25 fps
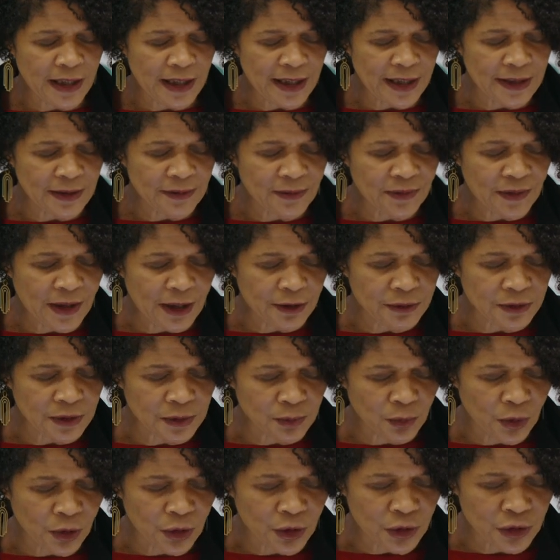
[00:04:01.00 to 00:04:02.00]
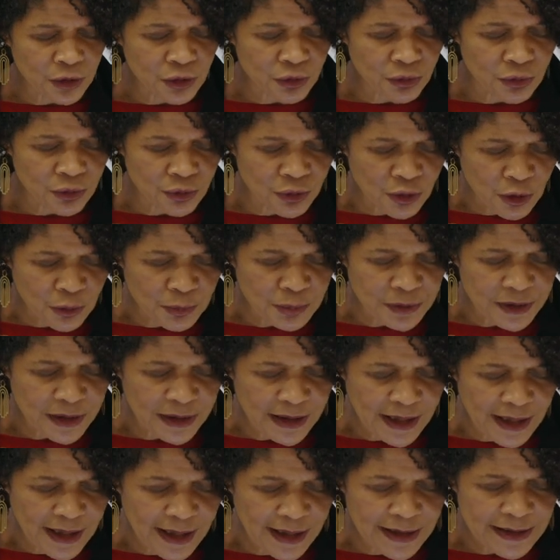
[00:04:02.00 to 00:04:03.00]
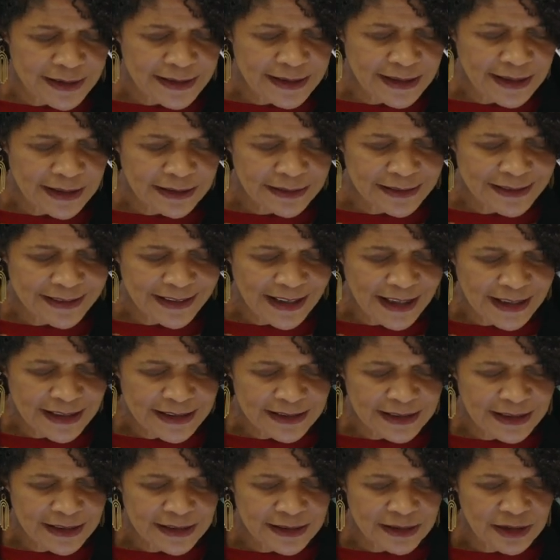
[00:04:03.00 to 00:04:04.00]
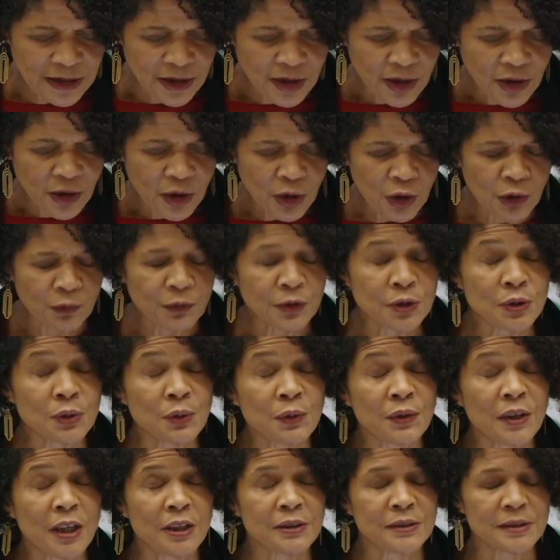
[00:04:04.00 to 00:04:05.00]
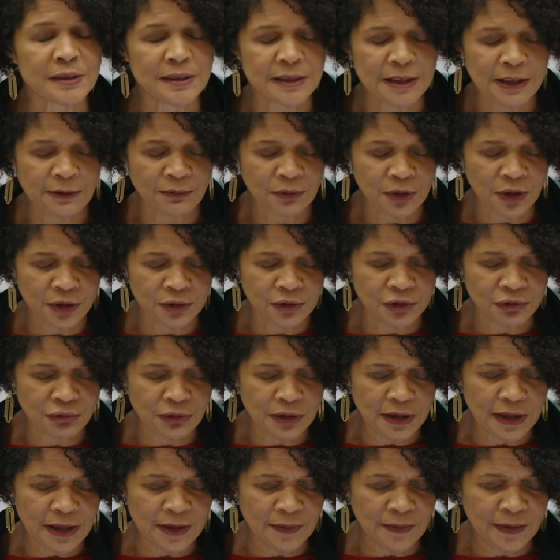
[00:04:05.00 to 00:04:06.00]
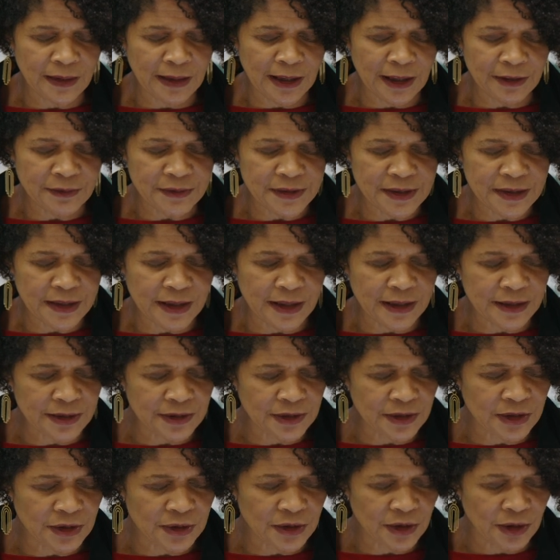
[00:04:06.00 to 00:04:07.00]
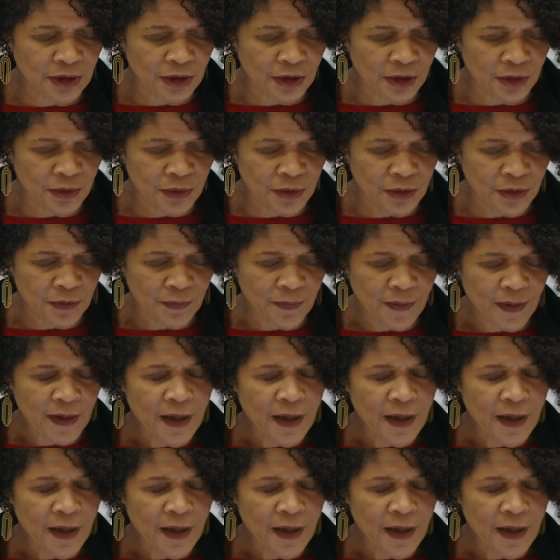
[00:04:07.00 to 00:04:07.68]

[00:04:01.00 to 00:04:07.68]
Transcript: 8,100 jobs in highly skilled sectors, over 2,700 in the life sciences alone.